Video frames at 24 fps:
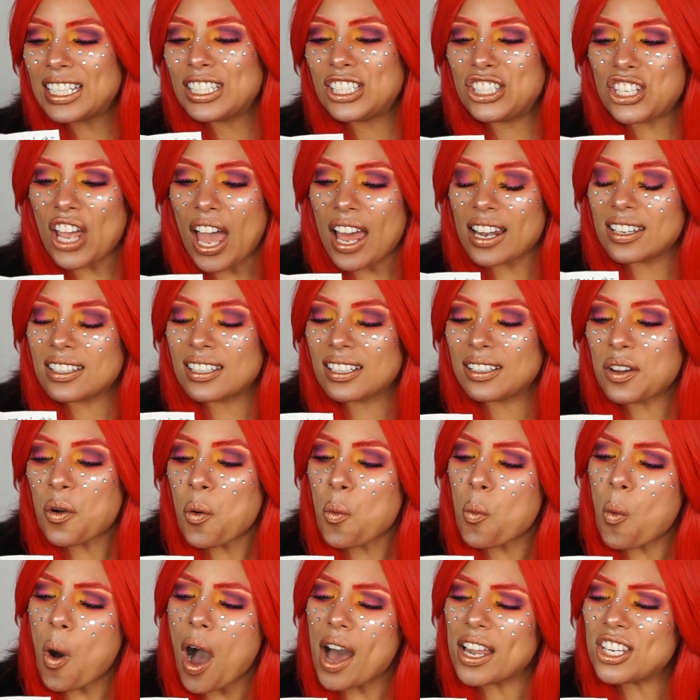Jet.
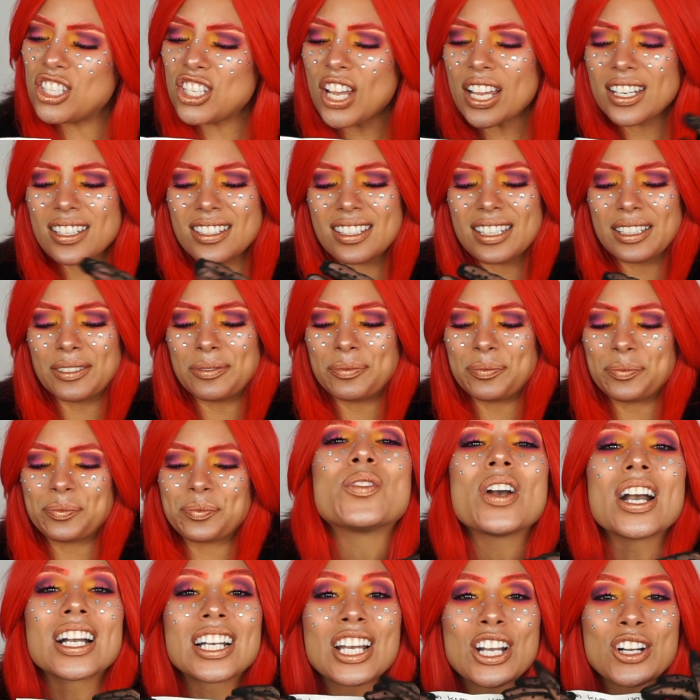What Jet?
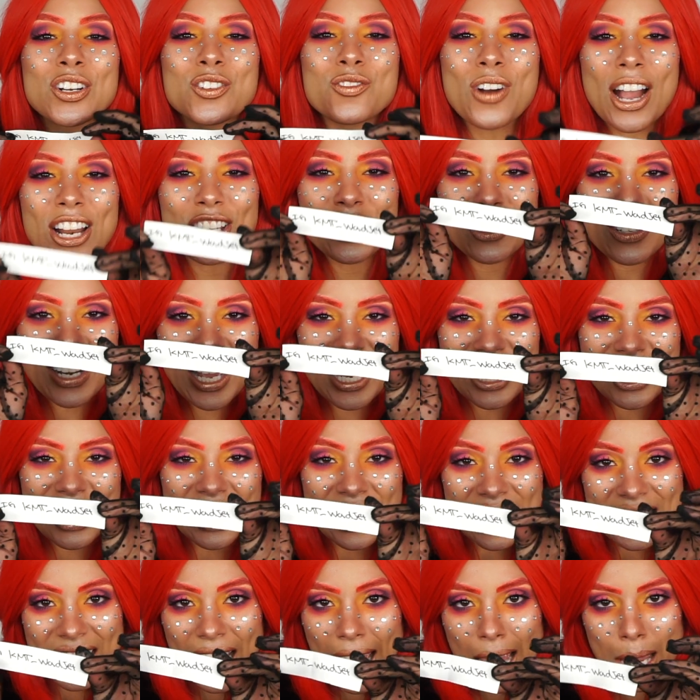
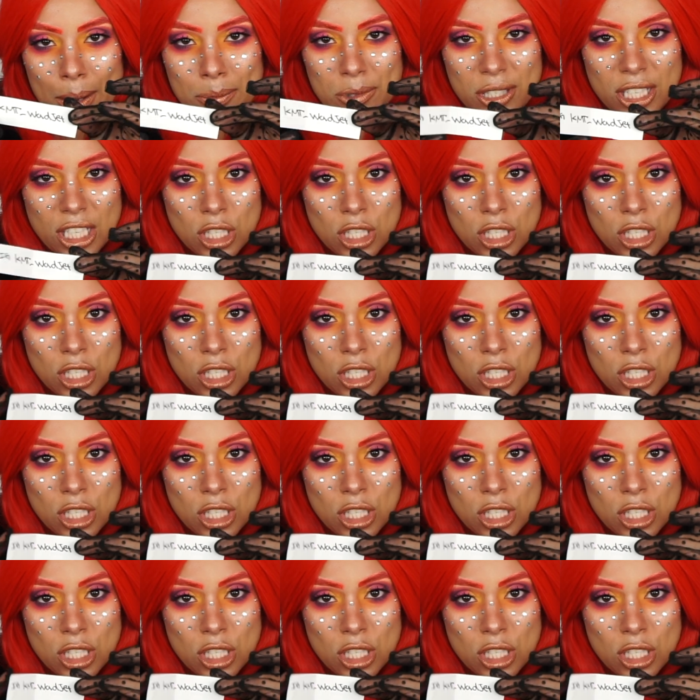Congratulations, KMT.